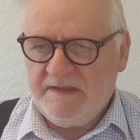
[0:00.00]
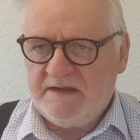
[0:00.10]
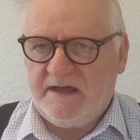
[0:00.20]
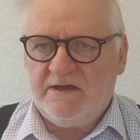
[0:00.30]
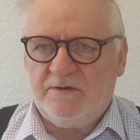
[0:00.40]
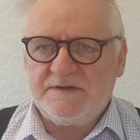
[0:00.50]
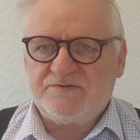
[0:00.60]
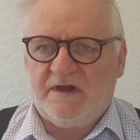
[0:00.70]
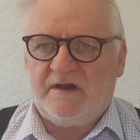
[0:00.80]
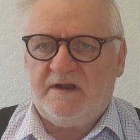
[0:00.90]
Now you'll always
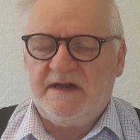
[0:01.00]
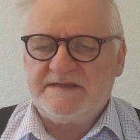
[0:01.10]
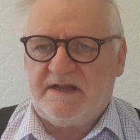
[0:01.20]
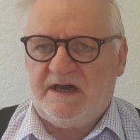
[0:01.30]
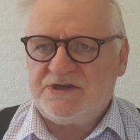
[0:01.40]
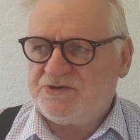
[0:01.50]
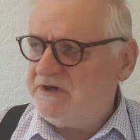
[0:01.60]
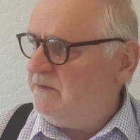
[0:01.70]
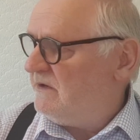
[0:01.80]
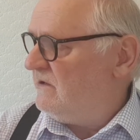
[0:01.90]
recognize an ash
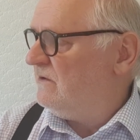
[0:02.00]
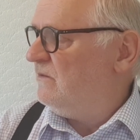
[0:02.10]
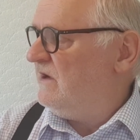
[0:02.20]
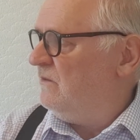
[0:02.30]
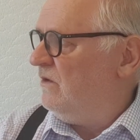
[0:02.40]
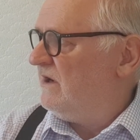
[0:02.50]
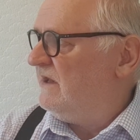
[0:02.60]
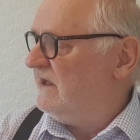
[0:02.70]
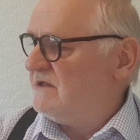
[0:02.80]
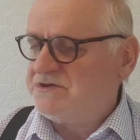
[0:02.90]
tree when you're walking
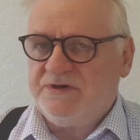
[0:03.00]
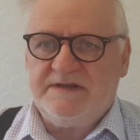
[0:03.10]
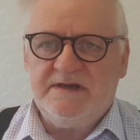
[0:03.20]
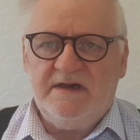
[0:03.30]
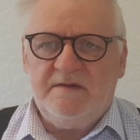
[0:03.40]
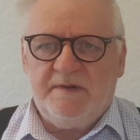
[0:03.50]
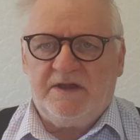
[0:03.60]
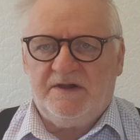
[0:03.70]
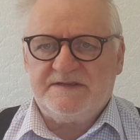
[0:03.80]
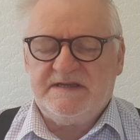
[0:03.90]
down the street,
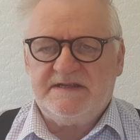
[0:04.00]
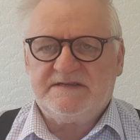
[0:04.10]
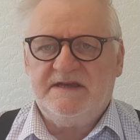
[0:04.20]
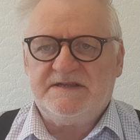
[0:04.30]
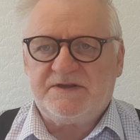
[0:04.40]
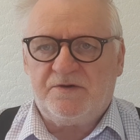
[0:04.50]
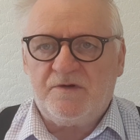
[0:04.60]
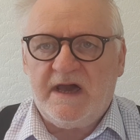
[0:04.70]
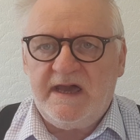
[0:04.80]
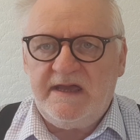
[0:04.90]
because it's
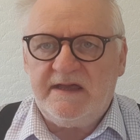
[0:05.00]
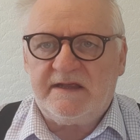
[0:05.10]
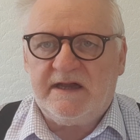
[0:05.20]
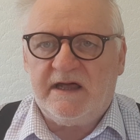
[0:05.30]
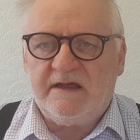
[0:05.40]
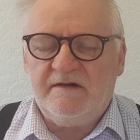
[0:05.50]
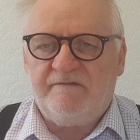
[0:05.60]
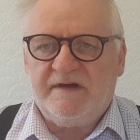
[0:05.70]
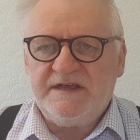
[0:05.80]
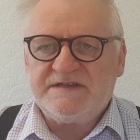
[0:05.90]
grey in colour, a
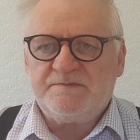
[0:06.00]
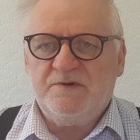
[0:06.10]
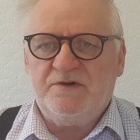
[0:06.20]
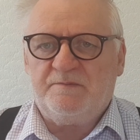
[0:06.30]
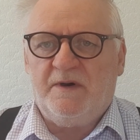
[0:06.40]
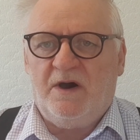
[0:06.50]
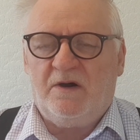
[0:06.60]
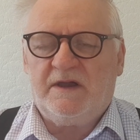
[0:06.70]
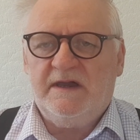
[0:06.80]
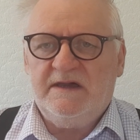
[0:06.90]
very smooth
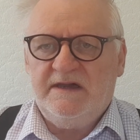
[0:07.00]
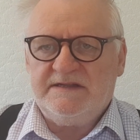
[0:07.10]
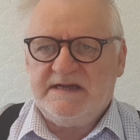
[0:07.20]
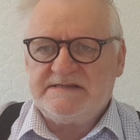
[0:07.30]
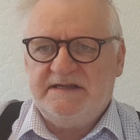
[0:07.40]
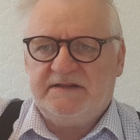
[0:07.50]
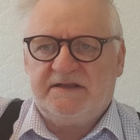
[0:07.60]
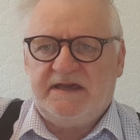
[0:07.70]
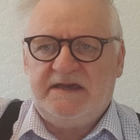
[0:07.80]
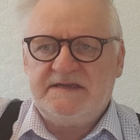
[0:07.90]
bark. It has little
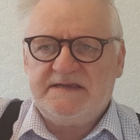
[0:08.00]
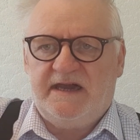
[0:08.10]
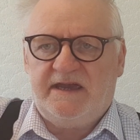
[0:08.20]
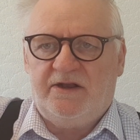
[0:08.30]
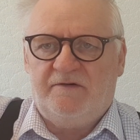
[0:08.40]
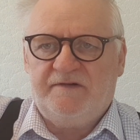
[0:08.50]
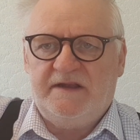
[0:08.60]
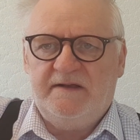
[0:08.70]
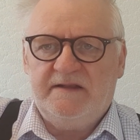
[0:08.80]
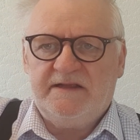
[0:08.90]
keys hanging off it.